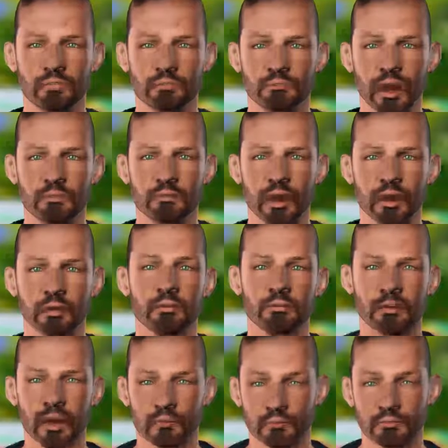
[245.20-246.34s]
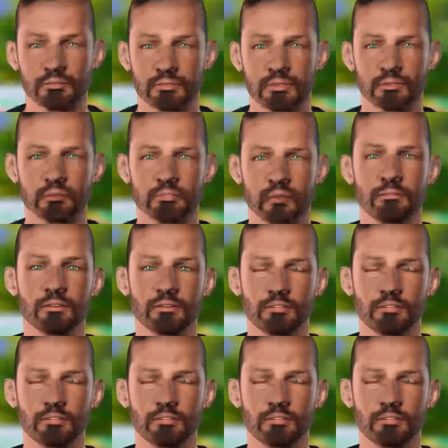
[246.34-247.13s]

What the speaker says: is Allah, God Almighty Himself.